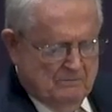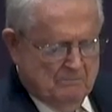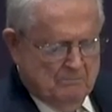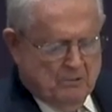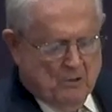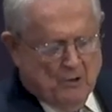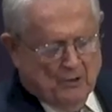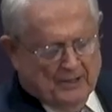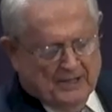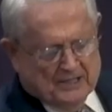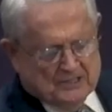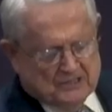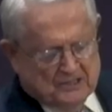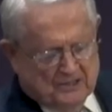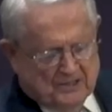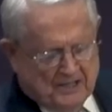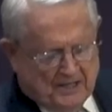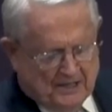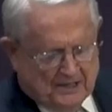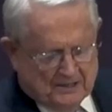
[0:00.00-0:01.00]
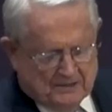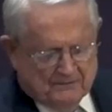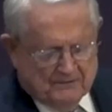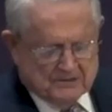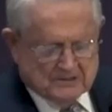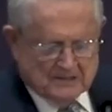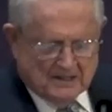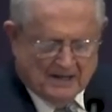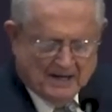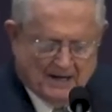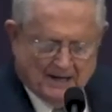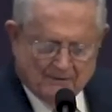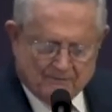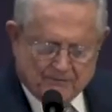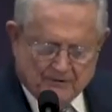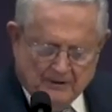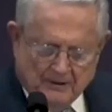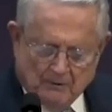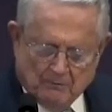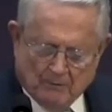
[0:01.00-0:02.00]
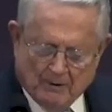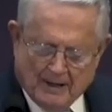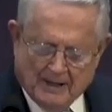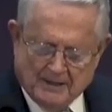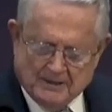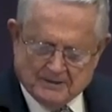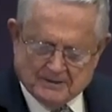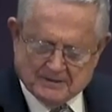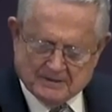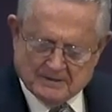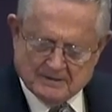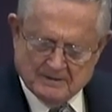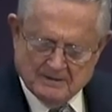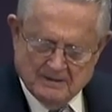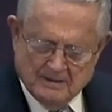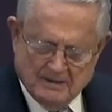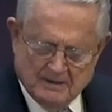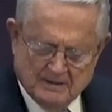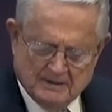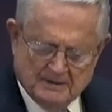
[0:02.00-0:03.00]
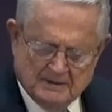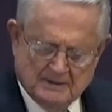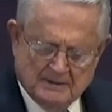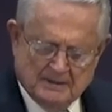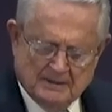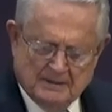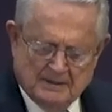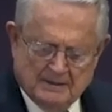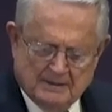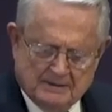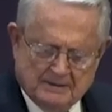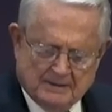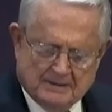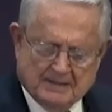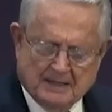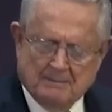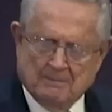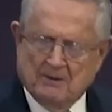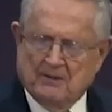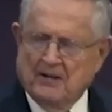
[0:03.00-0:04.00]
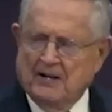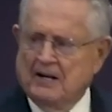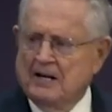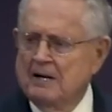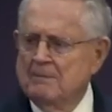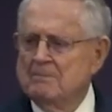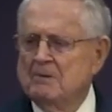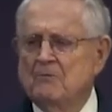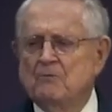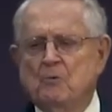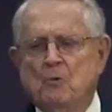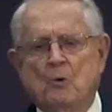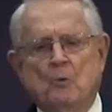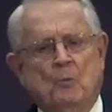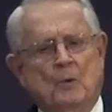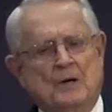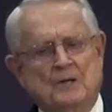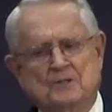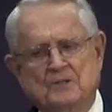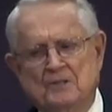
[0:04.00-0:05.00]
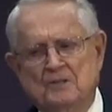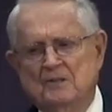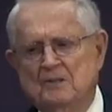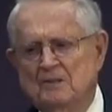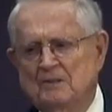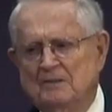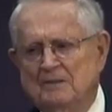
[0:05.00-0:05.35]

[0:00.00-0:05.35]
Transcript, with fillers: Paul gets to the end of his life and he writes to Timothy, come before winter,